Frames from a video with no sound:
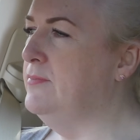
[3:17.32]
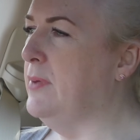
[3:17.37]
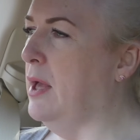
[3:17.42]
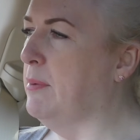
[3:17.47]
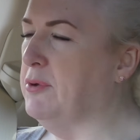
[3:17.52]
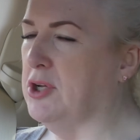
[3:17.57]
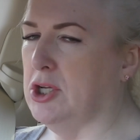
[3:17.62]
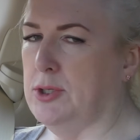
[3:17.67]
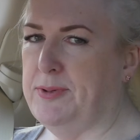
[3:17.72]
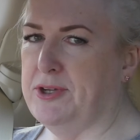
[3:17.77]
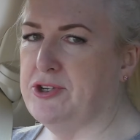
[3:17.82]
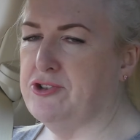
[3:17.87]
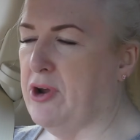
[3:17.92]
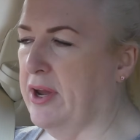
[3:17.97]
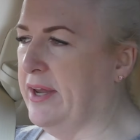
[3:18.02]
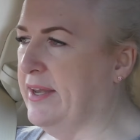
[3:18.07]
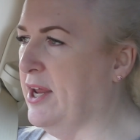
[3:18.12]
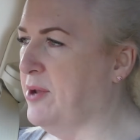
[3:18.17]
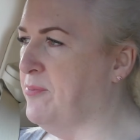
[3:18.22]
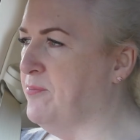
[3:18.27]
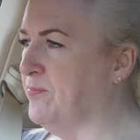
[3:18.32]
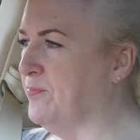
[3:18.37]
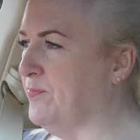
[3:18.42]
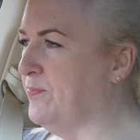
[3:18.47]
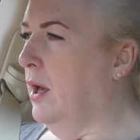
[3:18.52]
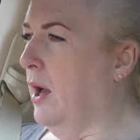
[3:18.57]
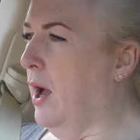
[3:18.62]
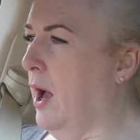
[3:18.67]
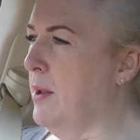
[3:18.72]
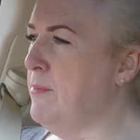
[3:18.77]
I'm going to be training.
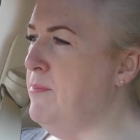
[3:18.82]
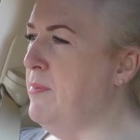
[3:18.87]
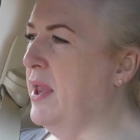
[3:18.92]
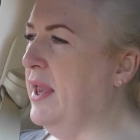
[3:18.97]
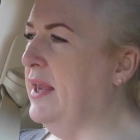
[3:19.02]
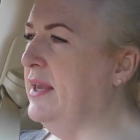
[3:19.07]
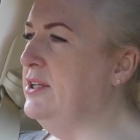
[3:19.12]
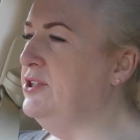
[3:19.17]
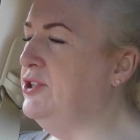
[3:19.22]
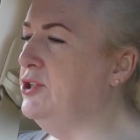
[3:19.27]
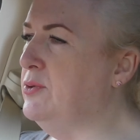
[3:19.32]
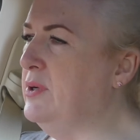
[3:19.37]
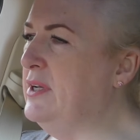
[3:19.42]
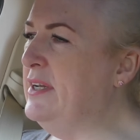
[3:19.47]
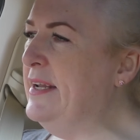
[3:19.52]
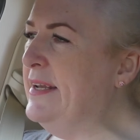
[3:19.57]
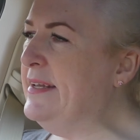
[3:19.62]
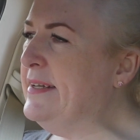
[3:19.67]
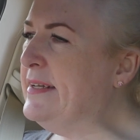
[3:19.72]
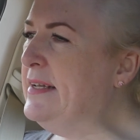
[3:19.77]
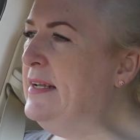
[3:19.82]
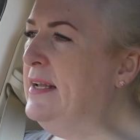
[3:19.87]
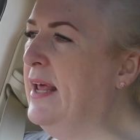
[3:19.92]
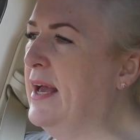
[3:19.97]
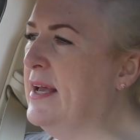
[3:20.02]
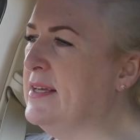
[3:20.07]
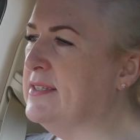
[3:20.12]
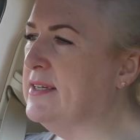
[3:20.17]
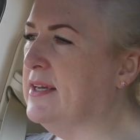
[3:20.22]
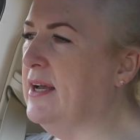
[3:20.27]
I may do a little
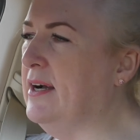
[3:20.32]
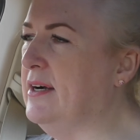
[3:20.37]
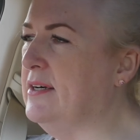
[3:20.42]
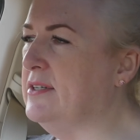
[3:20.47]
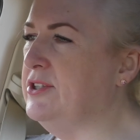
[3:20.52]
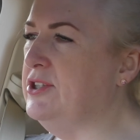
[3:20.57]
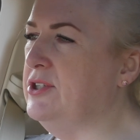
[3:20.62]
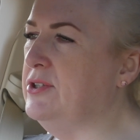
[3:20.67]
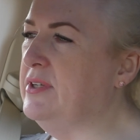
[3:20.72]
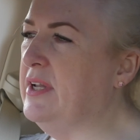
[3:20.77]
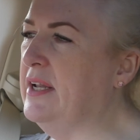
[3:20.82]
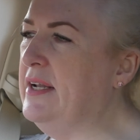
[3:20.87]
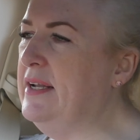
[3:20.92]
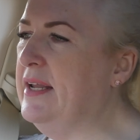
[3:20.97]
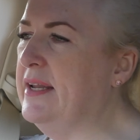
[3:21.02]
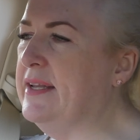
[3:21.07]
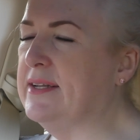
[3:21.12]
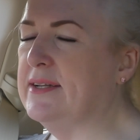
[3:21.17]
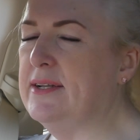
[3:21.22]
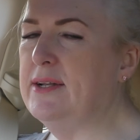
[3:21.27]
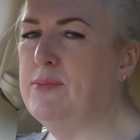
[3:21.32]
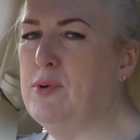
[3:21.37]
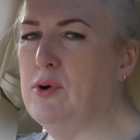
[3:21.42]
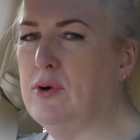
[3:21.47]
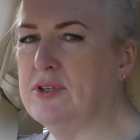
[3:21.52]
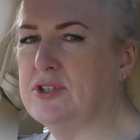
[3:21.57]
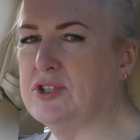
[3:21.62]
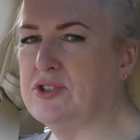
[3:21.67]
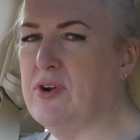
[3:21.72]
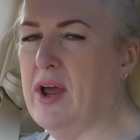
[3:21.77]
less cardio and a little
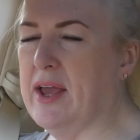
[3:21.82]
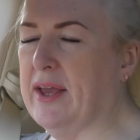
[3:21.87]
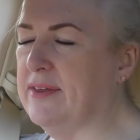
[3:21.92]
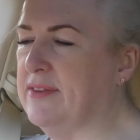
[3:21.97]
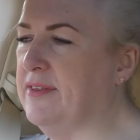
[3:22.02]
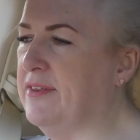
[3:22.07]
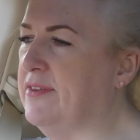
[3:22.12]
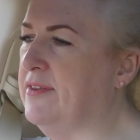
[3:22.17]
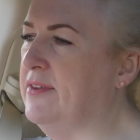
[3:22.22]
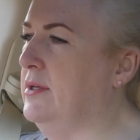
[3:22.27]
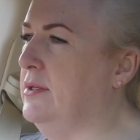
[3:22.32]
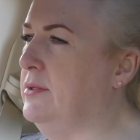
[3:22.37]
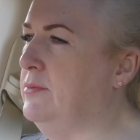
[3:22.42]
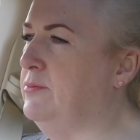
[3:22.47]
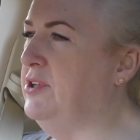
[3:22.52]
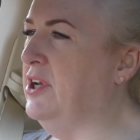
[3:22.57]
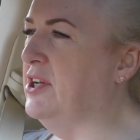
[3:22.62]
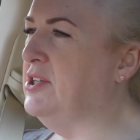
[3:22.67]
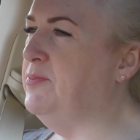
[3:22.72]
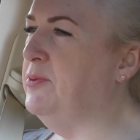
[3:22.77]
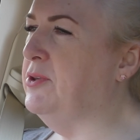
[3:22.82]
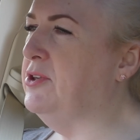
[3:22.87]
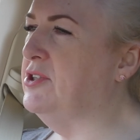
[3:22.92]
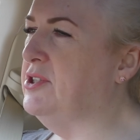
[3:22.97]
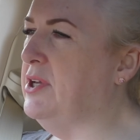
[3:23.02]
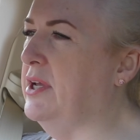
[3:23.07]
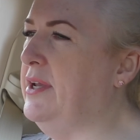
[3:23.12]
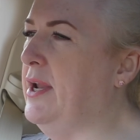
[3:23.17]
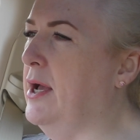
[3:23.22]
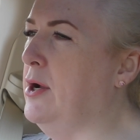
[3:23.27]
more strength just because
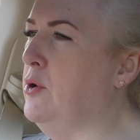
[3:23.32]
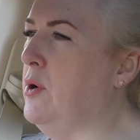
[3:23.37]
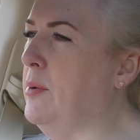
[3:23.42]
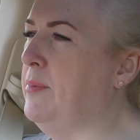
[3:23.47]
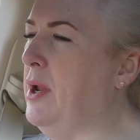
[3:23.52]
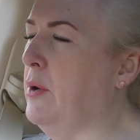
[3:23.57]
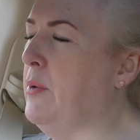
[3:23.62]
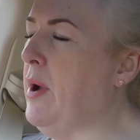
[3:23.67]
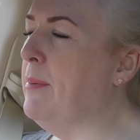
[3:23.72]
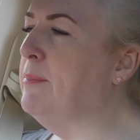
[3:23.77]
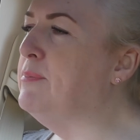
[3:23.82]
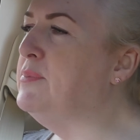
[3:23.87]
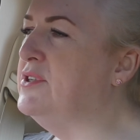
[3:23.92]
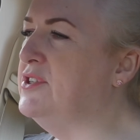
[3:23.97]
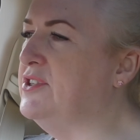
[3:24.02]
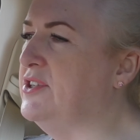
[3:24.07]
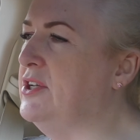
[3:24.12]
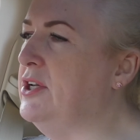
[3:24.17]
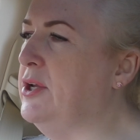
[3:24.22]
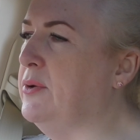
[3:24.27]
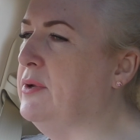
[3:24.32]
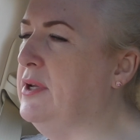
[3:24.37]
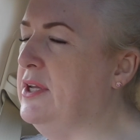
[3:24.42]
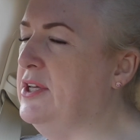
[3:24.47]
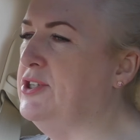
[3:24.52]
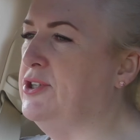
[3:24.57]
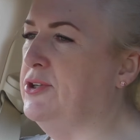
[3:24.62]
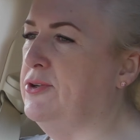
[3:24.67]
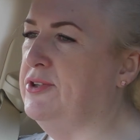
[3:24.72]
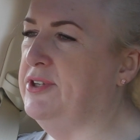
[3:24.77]
I know I'm now absolutely
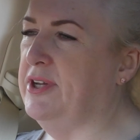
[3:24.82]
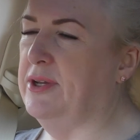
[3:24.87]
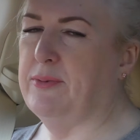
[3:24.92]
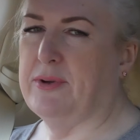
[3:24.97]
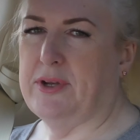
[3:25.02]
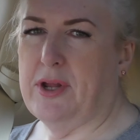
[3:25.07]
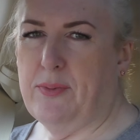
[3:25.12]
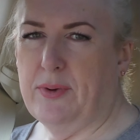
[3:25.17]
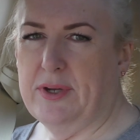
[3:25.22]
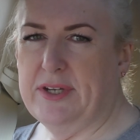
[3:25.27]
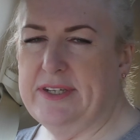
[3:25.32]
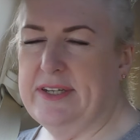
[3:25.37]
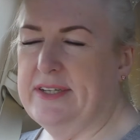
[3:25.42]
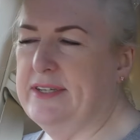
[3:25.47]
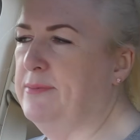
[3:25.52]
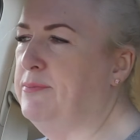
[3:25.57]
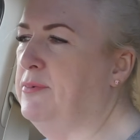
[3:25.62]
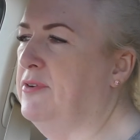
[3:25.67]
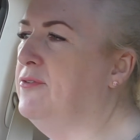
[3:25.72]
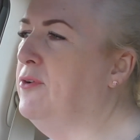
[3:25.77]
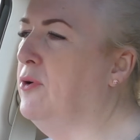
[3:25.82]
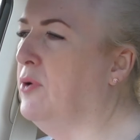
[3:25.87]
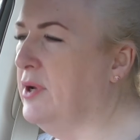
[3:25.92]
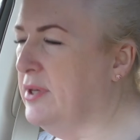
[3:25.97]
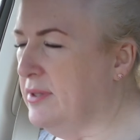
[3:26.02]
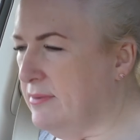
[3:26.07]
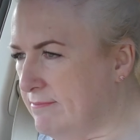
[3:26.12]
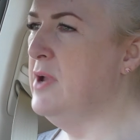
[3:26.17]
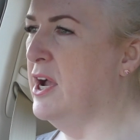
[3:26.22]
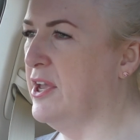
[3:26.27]
certain what I wanted, and before
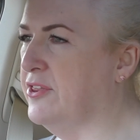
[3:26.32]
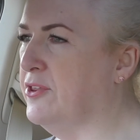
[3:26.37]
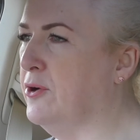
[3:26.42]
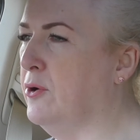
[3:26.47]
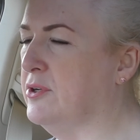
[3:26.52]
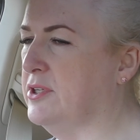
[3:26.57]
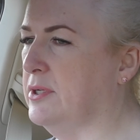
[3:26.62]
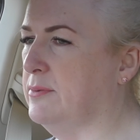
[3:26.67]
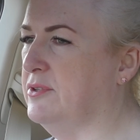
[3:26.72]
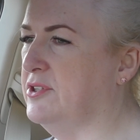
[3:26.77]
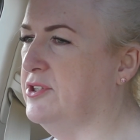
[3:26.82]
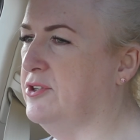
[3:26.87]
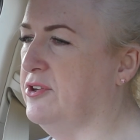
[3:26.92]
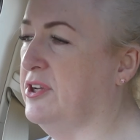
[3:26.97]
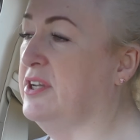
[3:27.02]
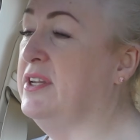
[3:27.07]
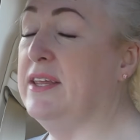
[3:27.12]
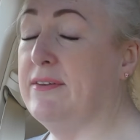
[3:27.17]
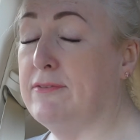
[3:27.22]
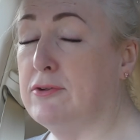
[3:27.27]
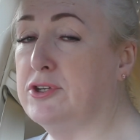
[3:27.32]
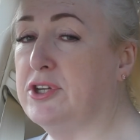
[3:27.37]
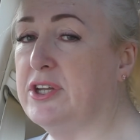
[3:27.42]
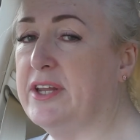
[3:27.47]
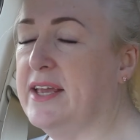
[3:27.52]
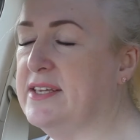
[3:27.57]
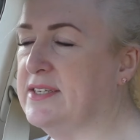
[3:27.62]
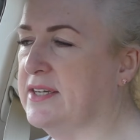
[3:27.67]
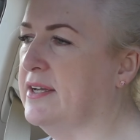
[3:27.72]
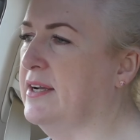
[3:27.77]
I, I thought I was certain, even though
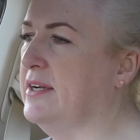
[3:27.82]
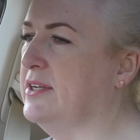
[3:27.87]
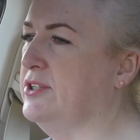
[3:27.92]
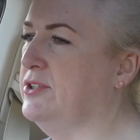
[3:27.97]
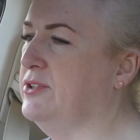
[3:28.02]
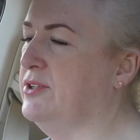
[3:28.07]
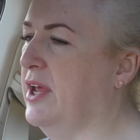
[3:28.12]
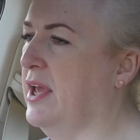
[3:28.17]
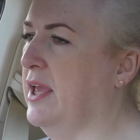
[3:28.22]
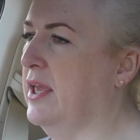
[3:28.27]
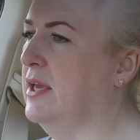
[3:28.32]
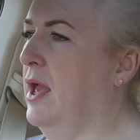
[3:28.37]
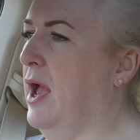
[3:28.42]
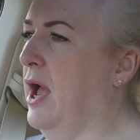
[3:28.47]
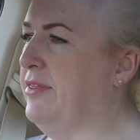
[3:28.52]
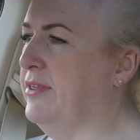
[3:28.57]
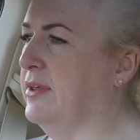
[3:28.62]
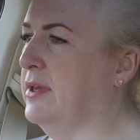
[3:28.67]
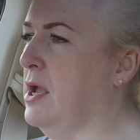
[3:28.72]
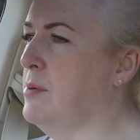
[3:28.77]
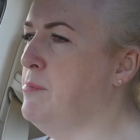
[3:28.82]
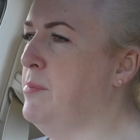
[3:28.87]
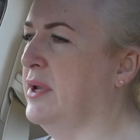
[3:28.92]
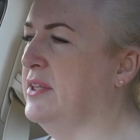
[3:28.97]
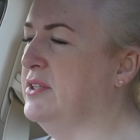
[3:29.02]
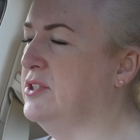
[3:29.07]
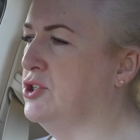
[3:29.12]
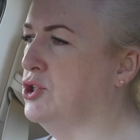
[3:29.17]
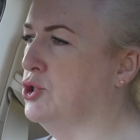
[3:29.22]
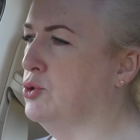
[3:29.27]
today's a cardio day, I think I
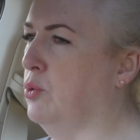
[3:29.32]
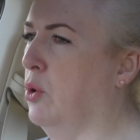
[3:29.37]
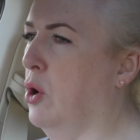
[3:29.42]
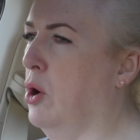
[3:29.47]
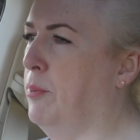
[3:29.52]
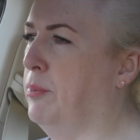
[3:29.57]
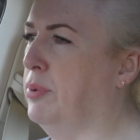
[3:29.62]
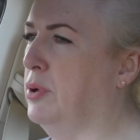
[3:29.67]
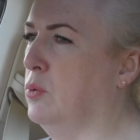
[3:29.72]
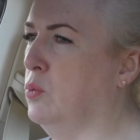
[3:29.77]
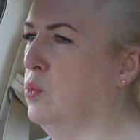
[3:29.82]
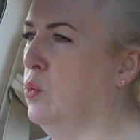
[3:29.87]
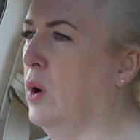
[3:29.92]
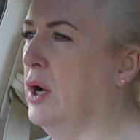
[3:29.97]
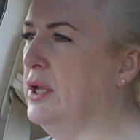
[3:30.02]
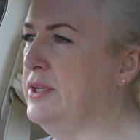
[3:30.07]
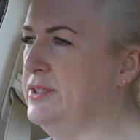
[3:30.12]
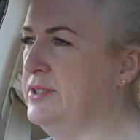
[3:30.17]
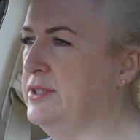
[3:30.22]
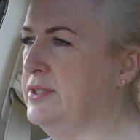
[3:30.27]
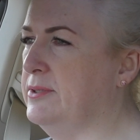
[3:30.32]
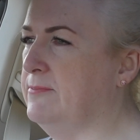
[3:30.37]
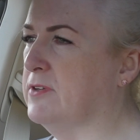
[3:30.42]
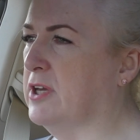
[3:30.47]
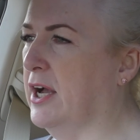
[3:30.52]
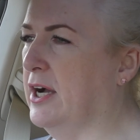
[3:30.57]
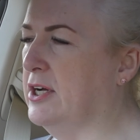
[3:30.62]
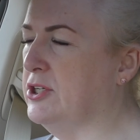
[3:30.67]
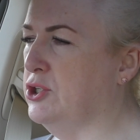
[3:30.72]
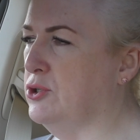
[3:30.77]
might swap one
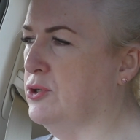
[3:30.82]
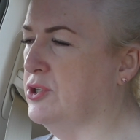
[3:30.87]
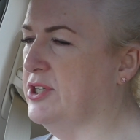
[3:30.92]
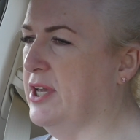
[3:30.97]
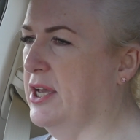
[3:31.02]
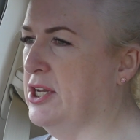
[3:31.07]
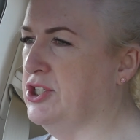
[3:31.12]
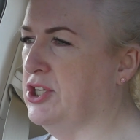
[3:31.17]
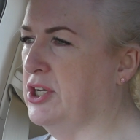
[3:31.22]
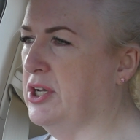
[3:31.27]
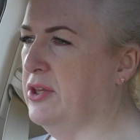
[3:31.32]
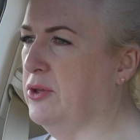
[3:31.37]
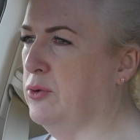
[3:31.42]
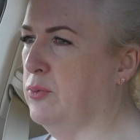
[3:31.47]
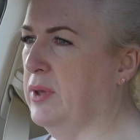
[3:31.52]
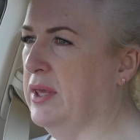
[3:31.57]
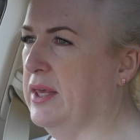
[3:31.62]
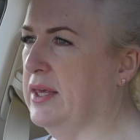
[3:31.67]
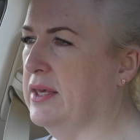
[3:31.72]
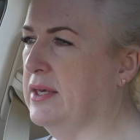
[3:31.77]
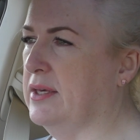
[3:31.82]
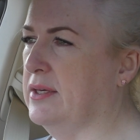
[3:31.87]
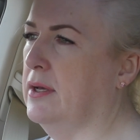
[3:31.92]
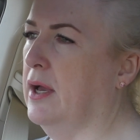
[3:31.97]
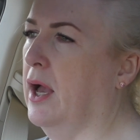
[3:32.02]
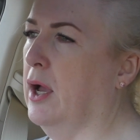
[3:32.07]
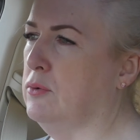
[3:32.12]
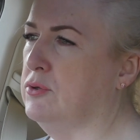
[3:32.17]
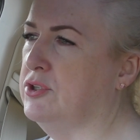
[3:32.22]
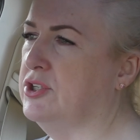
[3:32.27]
cardio session in the week
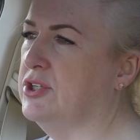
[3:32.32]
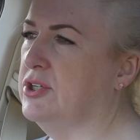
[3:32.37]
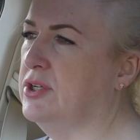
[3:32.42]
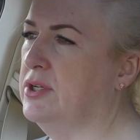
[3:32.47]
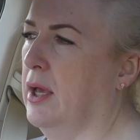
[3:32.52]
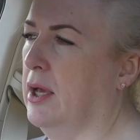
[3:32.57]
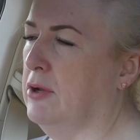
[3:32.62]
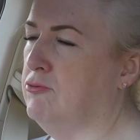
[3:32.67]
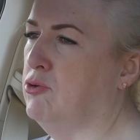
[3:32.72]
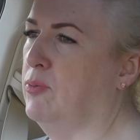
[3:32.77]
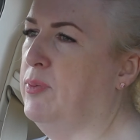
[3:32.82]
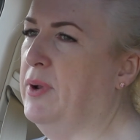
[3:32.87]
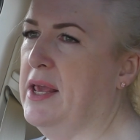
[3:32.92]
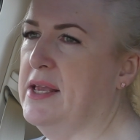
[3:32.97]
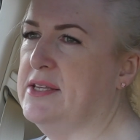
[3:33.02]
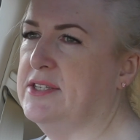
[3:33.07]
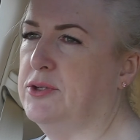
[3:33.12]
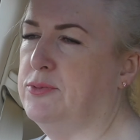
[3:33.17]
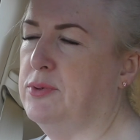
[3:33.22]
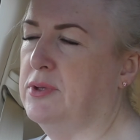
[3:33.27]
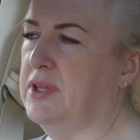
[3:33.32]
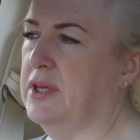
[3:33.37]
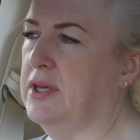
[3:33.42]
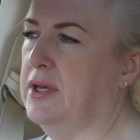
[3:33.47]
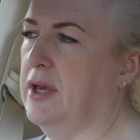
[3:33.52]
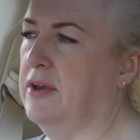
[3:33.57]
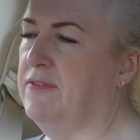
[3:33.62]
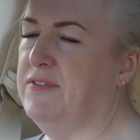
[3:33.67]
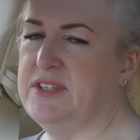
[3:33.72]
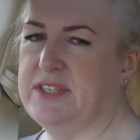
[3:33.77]
out and replace it with
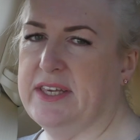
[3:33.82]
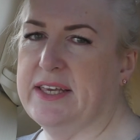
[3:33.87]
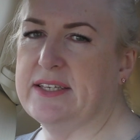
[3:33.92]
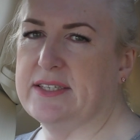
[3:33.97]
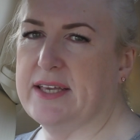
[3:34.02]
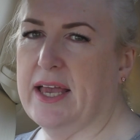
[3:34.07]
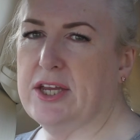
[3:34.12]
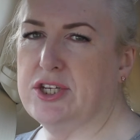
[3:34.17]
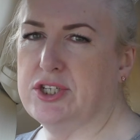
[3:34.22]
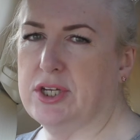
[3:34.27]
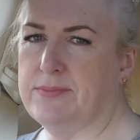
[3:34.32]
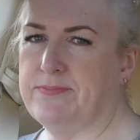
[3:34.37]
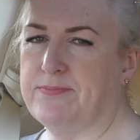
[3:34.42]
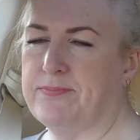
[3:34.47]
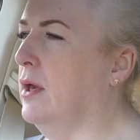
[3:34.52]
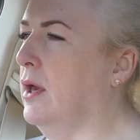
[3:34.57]
a, a physique session.